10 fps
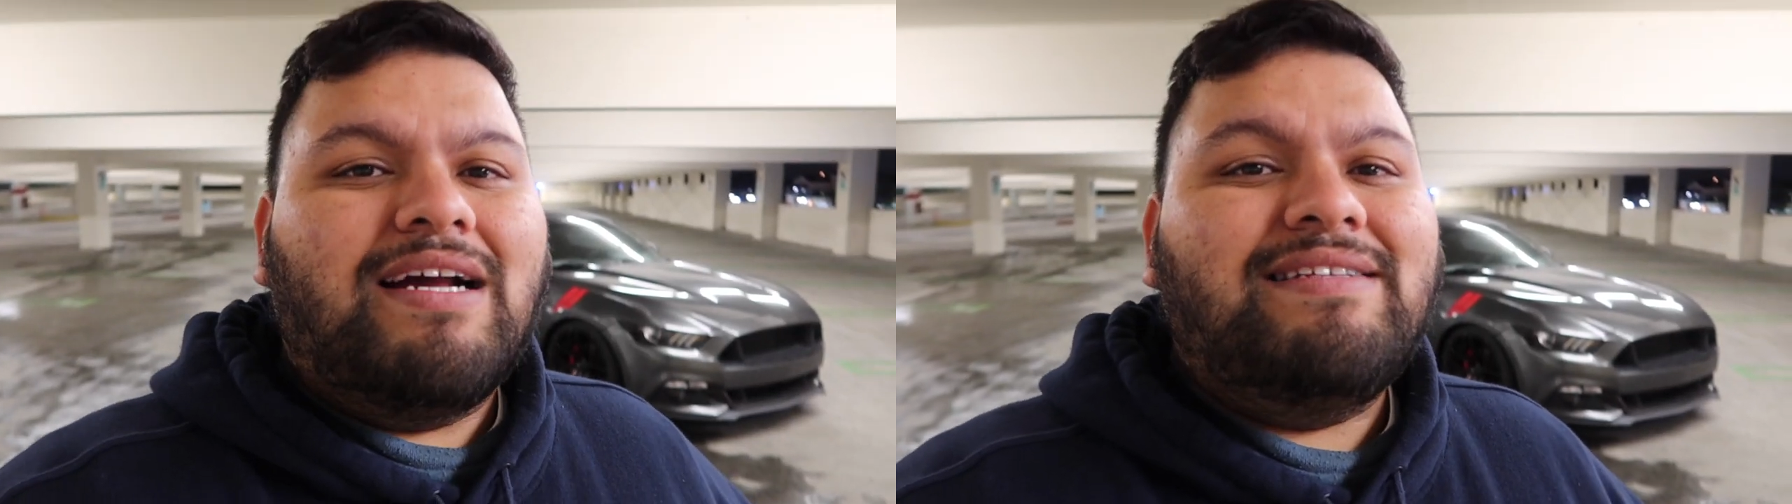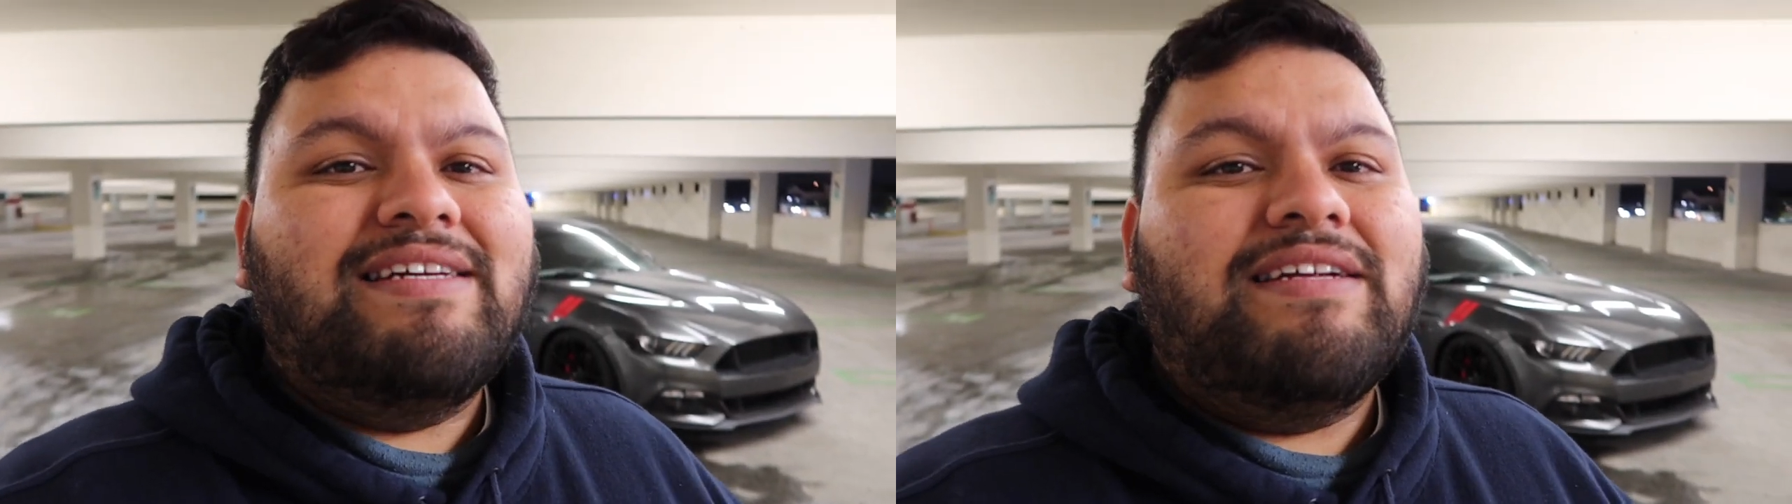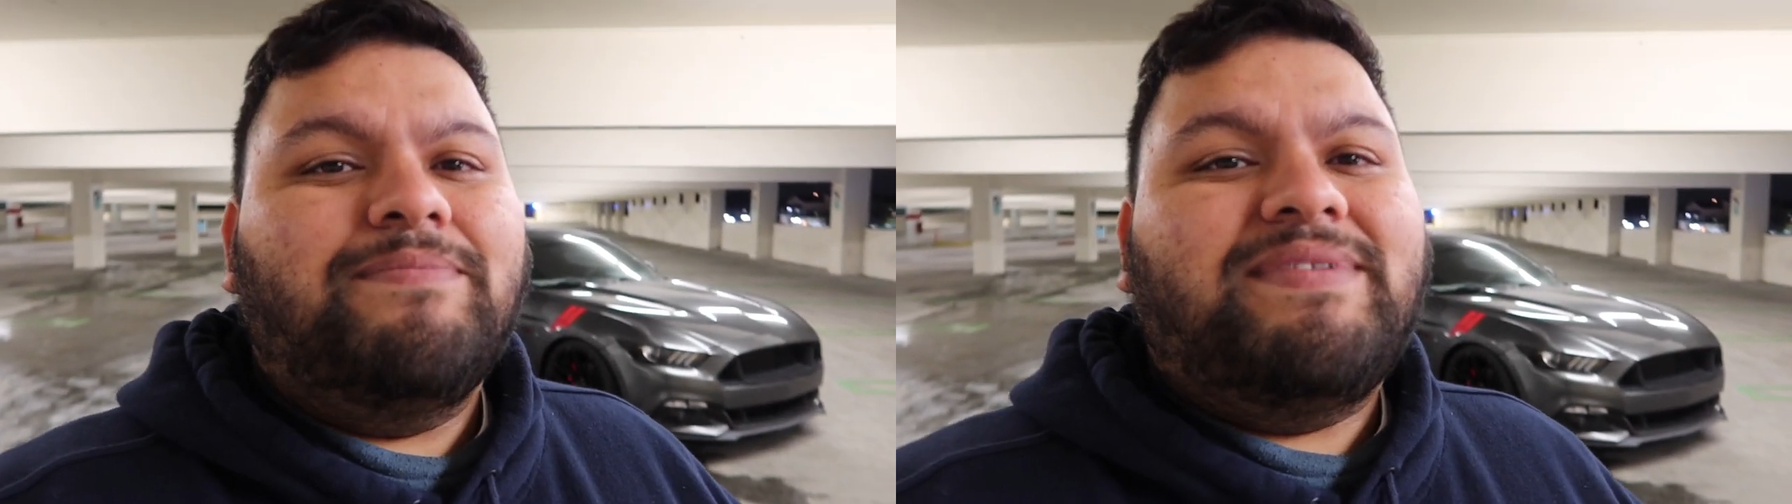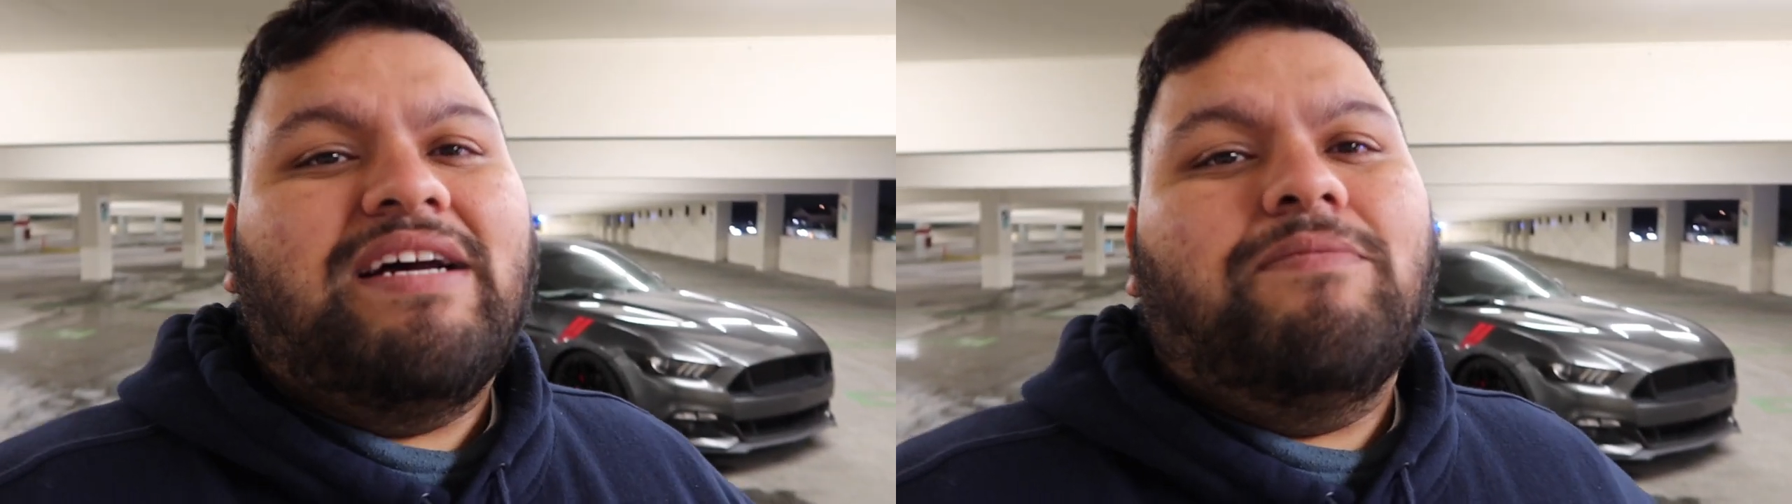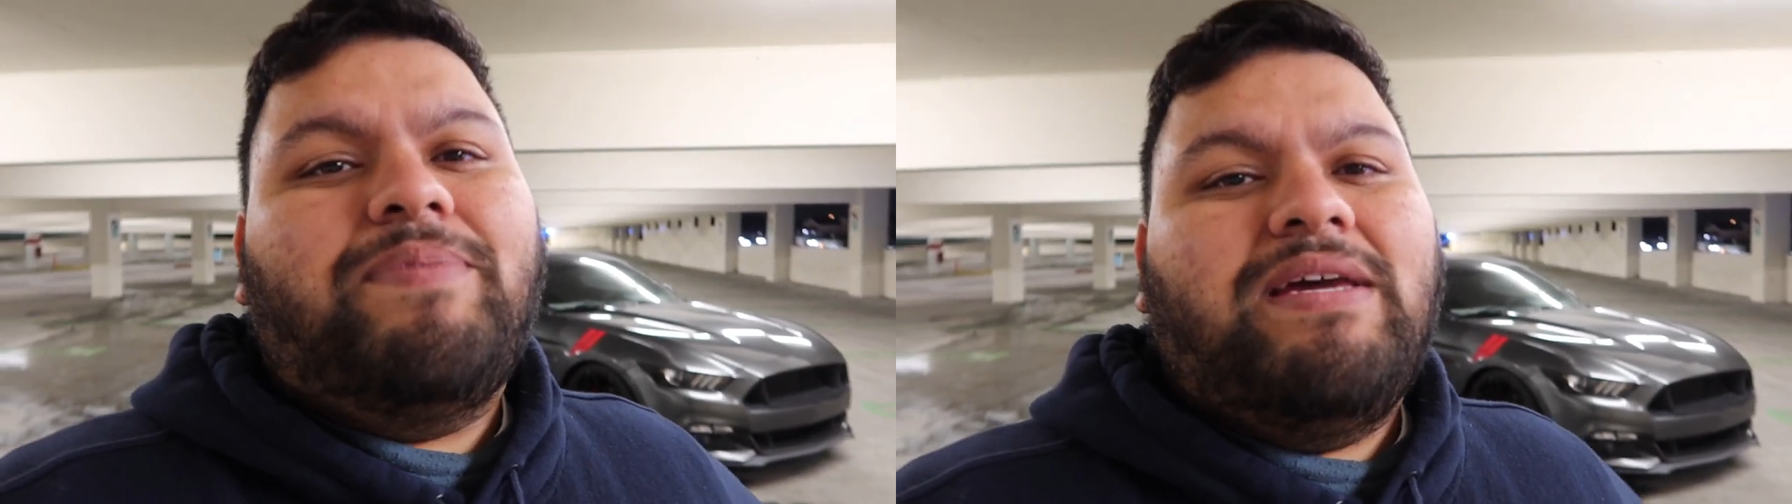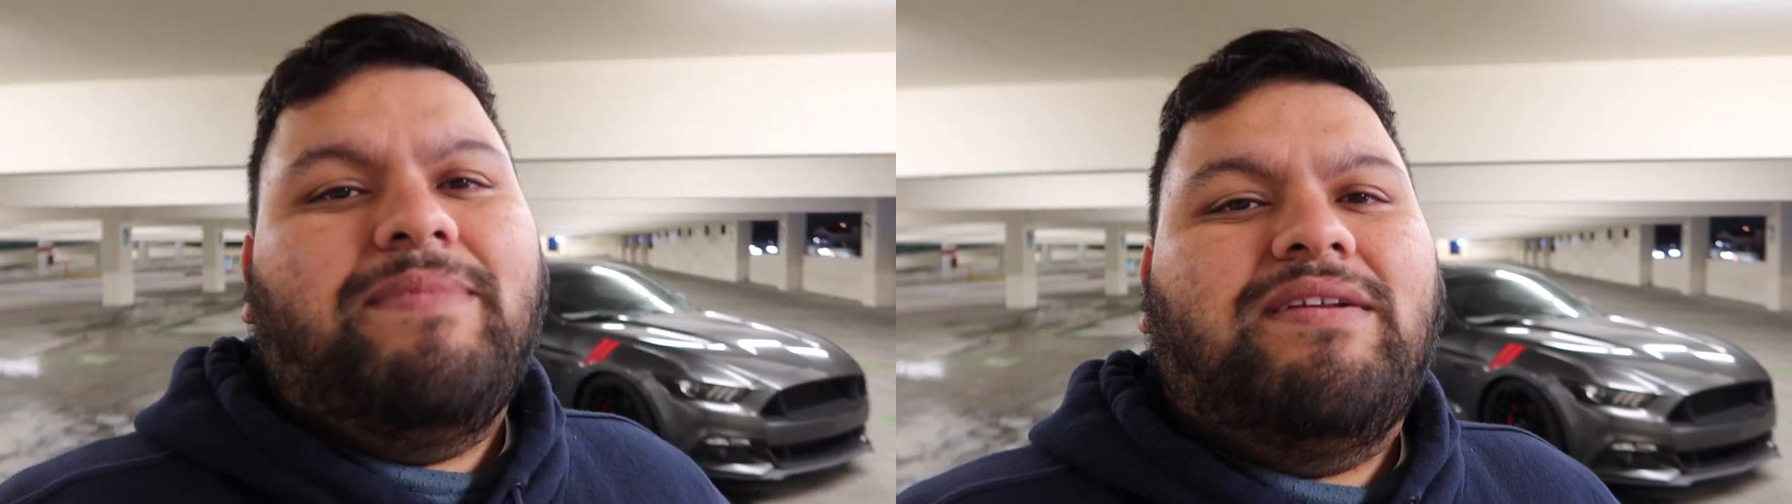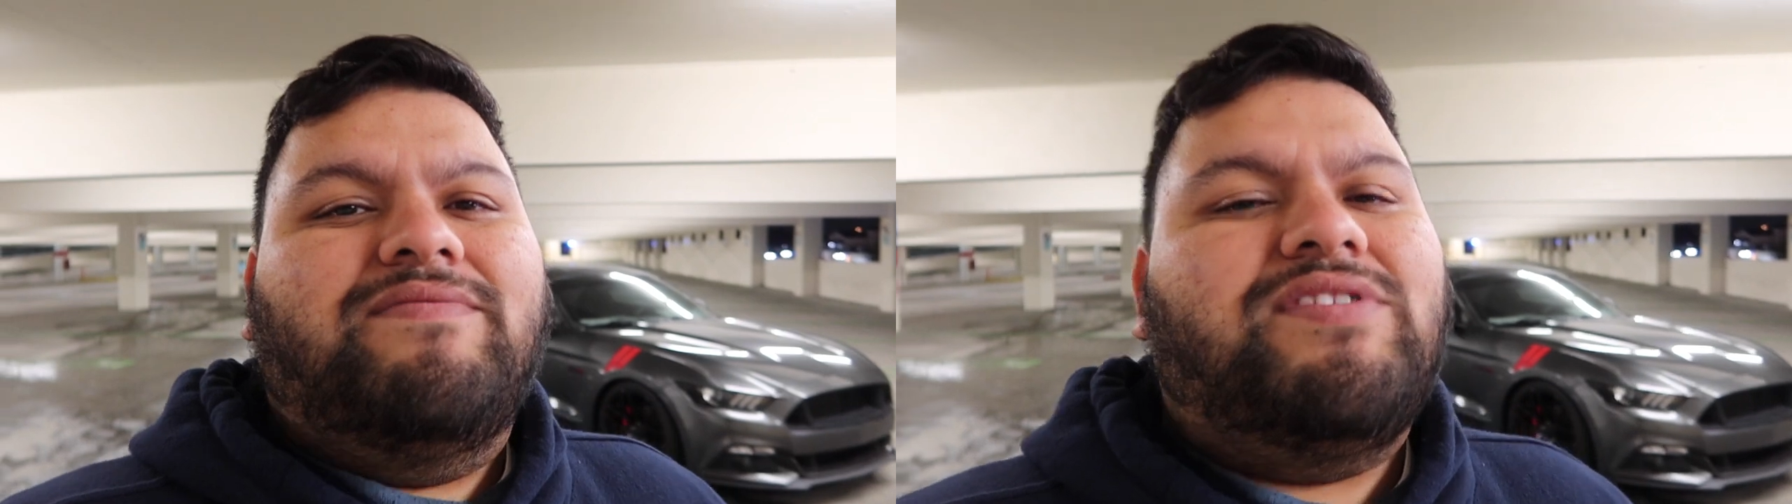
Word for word: I did a down payment of